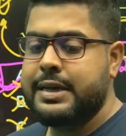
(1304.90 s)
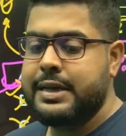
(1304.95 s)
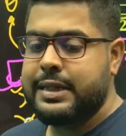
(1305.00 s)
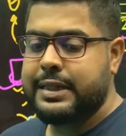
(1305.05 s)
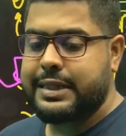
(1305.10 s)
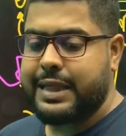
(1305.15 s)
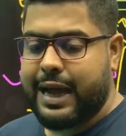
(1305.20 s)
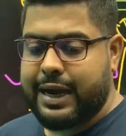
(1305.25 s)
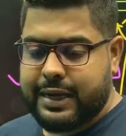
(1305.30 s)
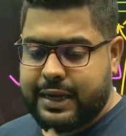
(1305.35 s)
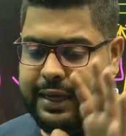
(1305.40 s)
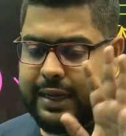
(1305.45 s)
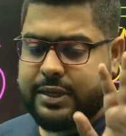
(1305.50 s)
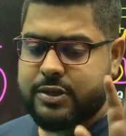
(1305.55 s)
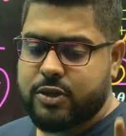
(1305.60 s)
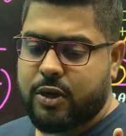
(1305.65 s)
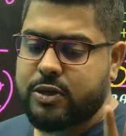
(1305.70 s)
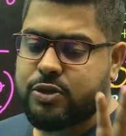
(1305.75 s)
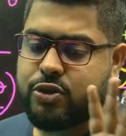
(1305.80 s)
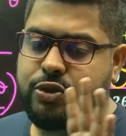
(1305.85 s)
that is
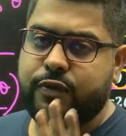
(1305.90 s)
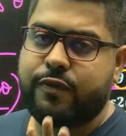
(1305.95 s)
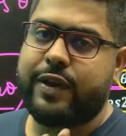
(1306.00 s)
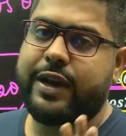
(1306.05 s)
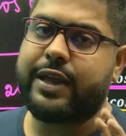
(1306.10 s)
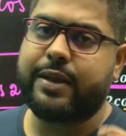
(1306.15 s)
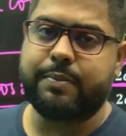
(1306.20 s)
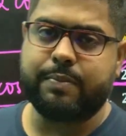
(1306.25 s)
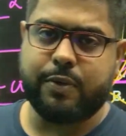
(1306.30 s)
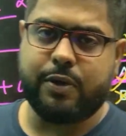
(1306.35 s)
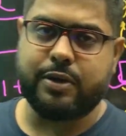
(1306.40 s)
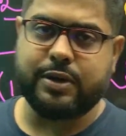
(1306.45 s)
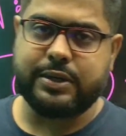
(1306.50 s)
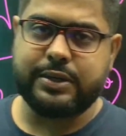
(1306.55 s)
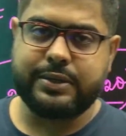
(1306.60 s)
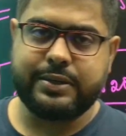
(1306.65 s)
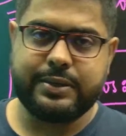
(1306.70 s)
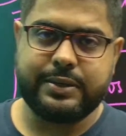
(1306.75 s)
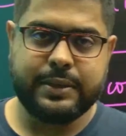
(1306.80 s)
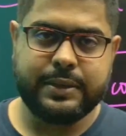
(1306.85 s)
also very important.
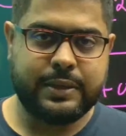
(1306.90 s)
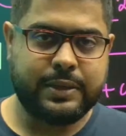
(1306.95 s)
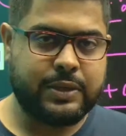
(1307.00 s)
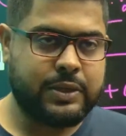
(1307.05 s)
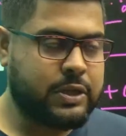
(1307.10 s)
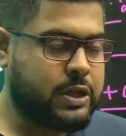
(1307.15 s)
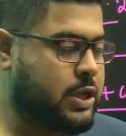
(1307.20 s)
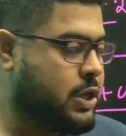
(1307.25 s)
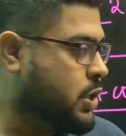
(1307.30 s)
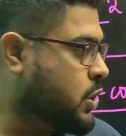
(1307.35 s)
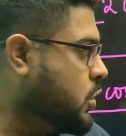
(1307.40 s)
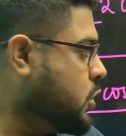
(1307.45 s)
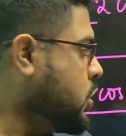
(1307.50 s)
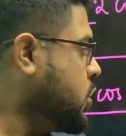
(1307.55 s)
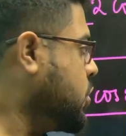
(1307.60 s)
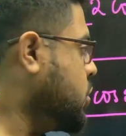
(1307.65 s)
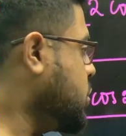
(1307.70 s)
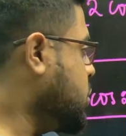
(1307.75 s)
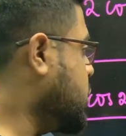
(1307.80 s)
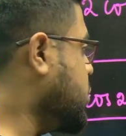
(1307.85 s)

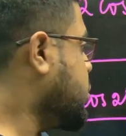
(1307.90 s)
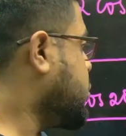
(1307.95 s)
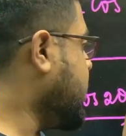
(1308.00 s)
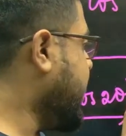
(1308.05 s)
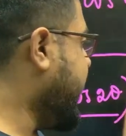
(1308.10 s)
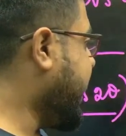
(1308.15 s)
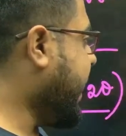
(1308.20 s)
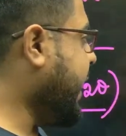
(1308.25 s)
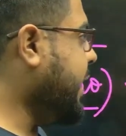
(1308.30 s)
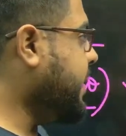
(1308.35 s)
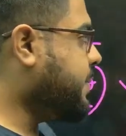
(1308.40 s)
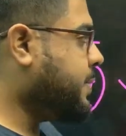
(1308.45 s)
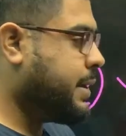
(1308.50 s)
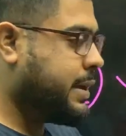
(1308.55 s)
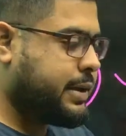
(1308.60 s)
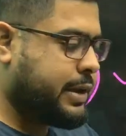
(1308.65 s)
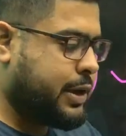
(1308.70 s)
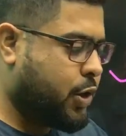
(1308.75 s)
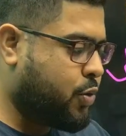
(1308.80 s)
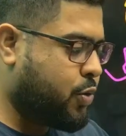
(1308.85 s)
So again,
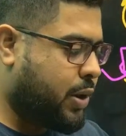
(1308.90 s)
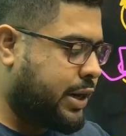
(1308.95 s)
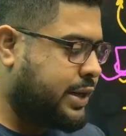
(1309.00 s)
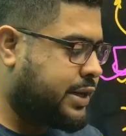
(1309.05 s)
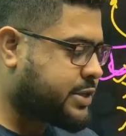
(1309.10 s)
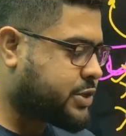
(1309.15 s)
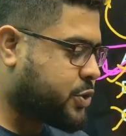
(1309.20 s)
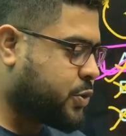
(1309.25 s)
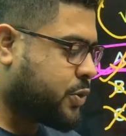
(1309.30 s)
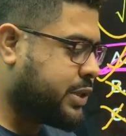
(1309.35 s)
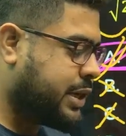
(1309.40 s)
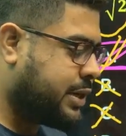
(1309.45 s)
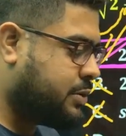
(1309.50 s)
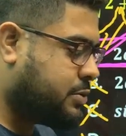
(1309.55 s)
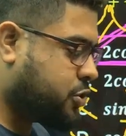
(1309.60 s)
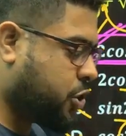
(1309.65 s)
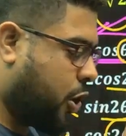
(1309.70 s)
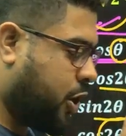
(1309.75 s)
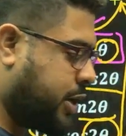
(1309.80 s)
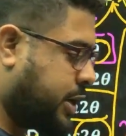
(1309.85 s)
you understood the
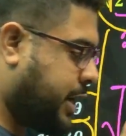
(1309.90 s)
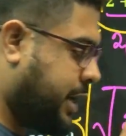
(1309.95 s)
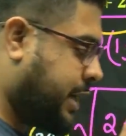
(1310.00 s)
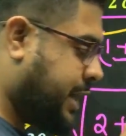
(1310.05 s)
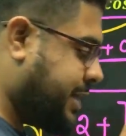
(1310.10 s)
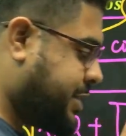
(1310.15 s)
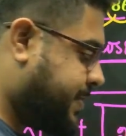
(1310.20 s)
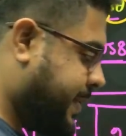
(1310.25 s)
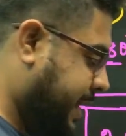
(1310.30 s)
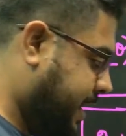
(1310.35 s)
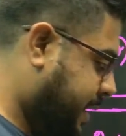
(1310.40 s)
shortcut as well?